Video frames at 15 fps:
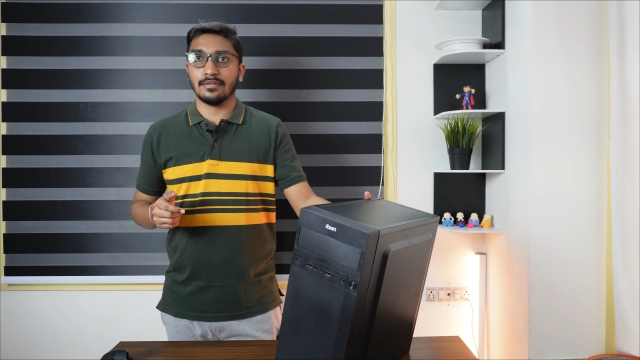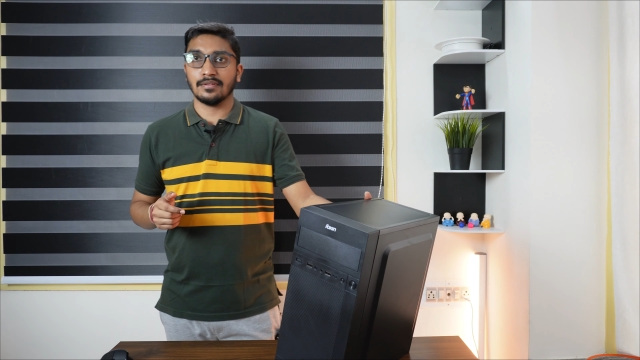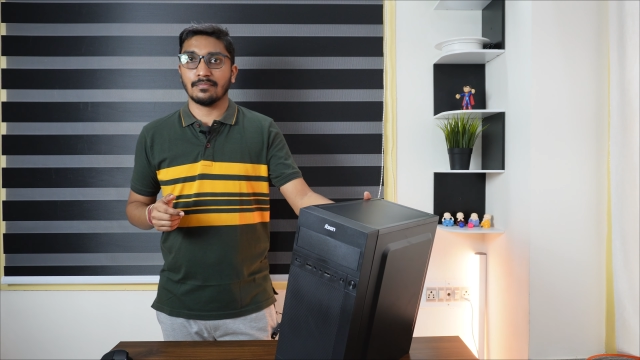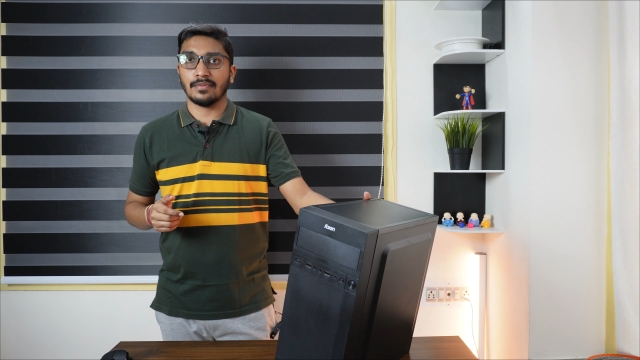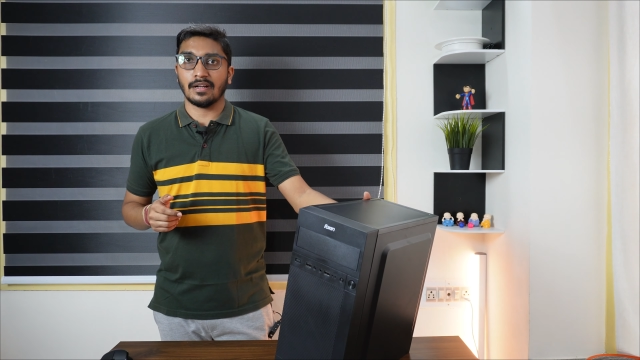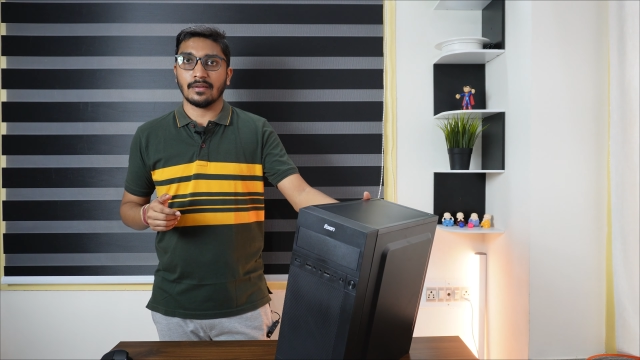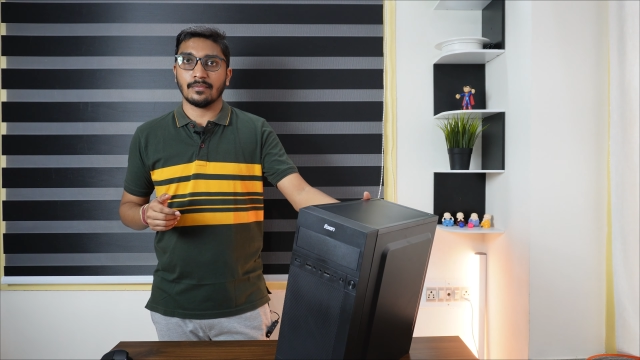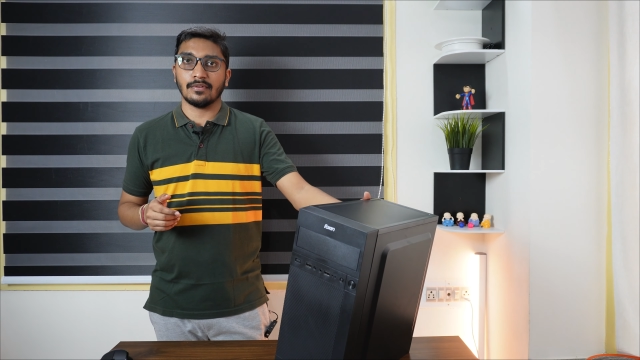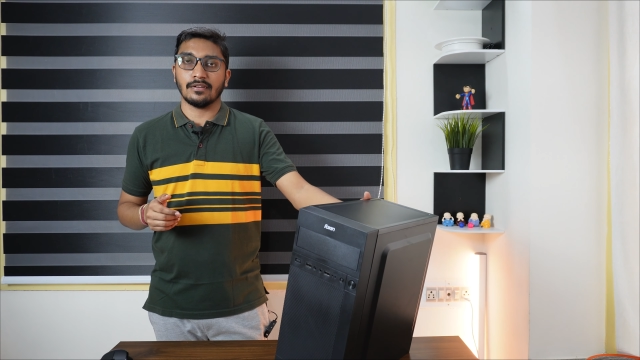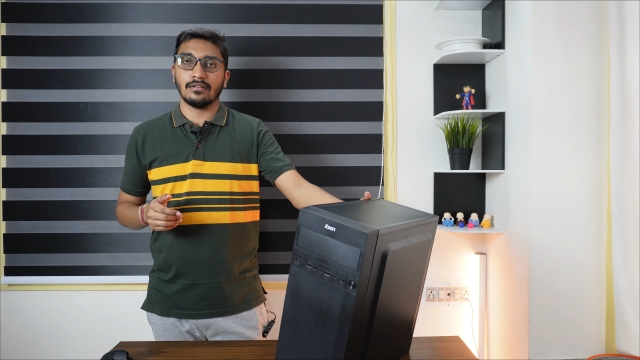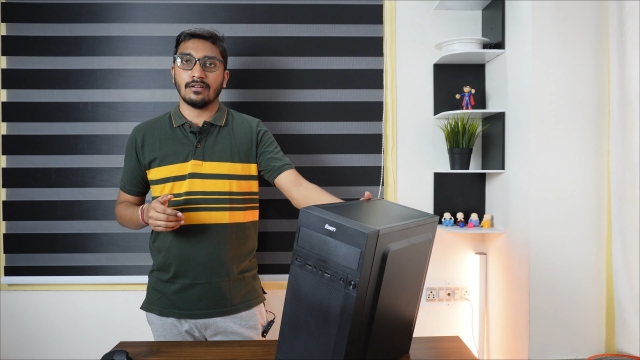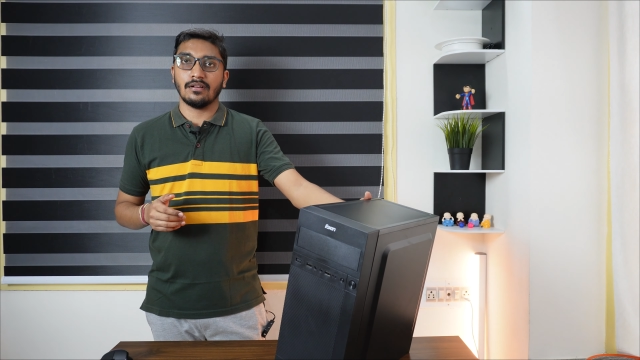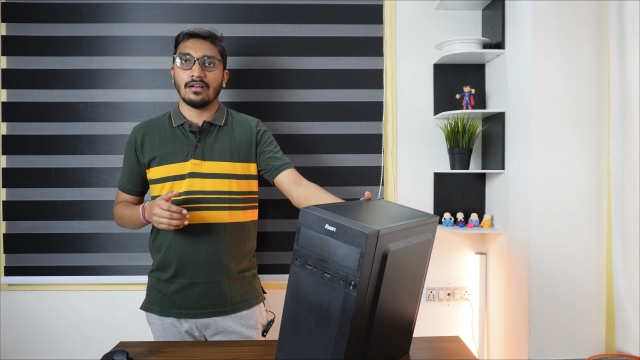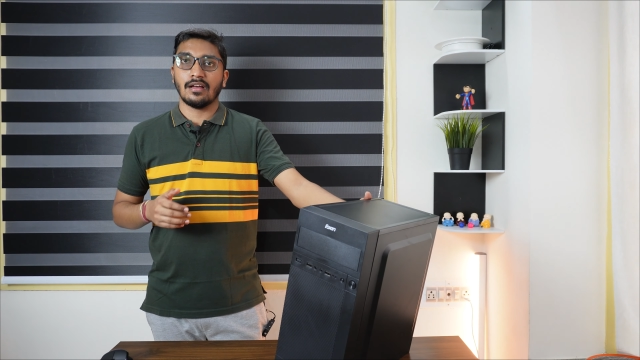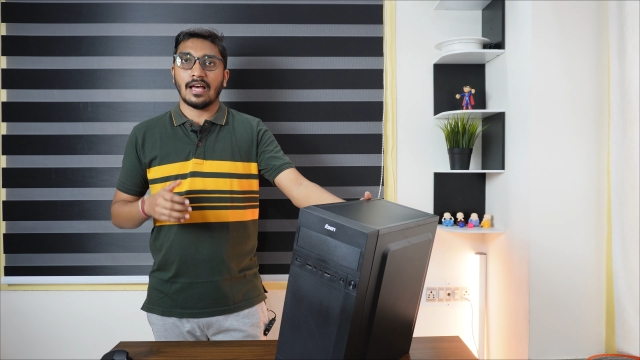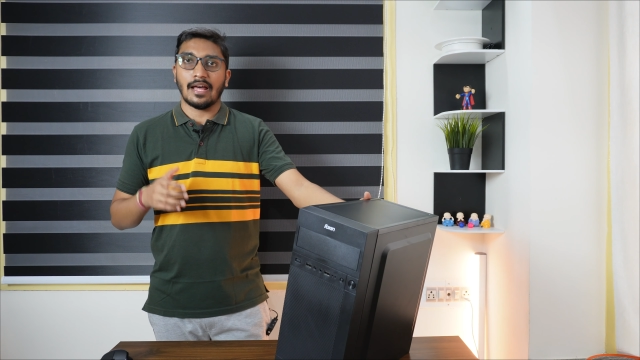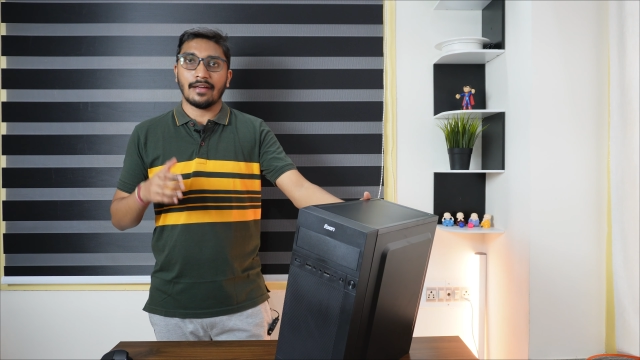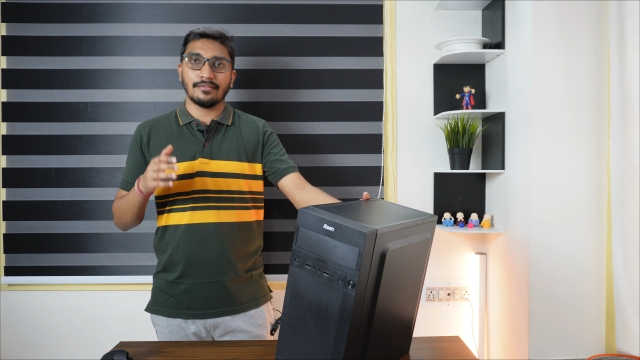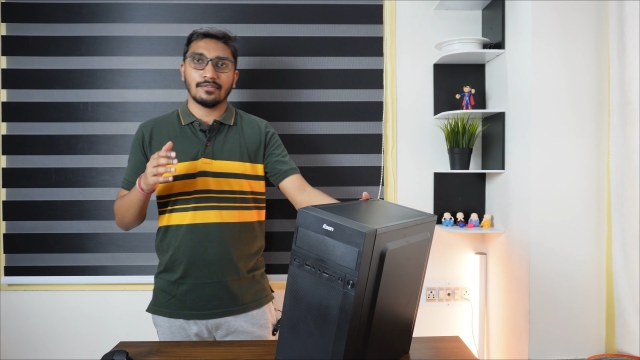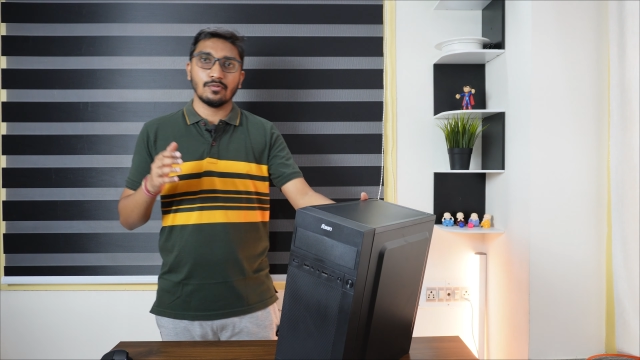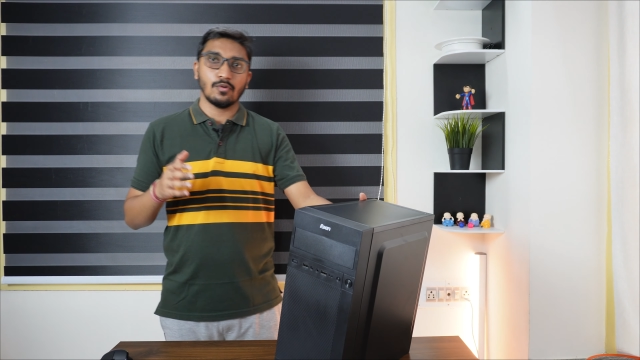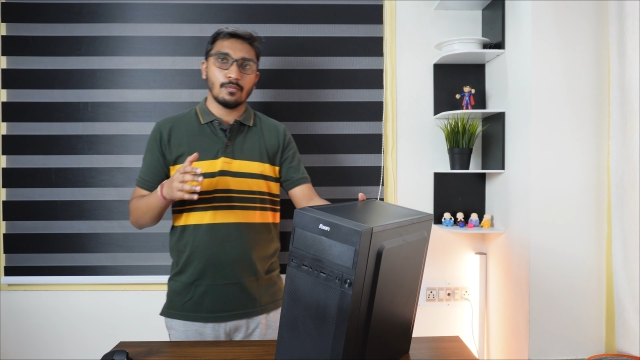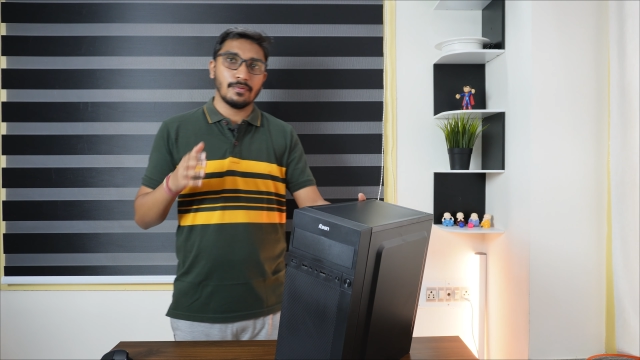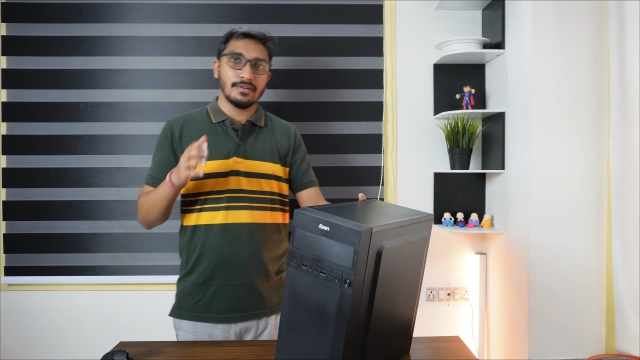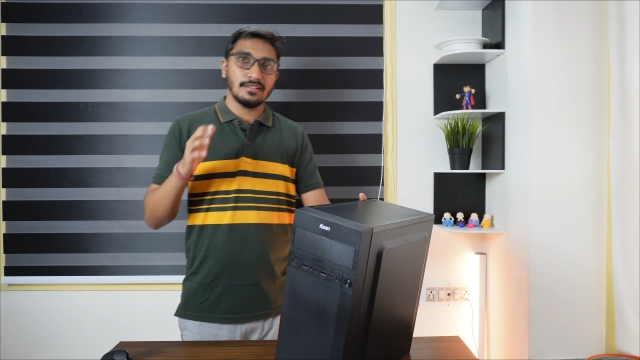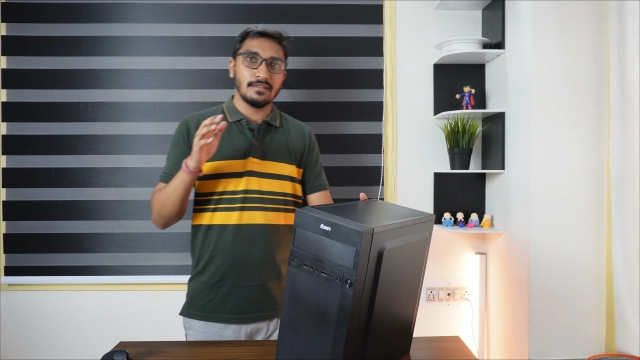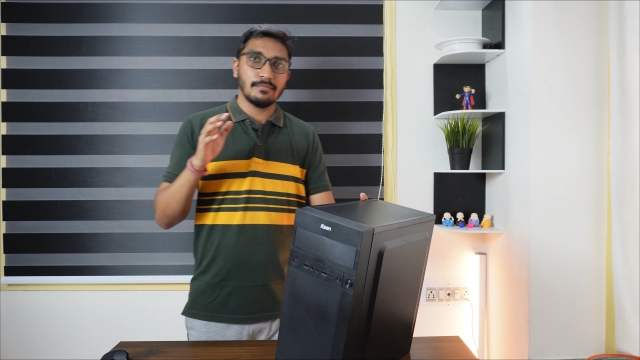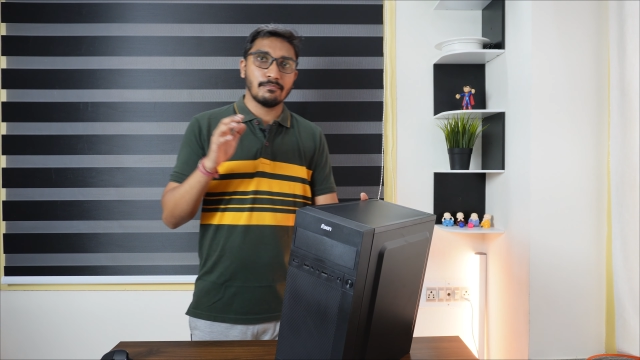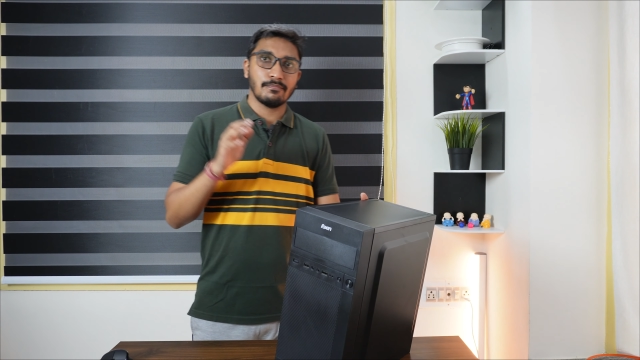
with primer, I have to open the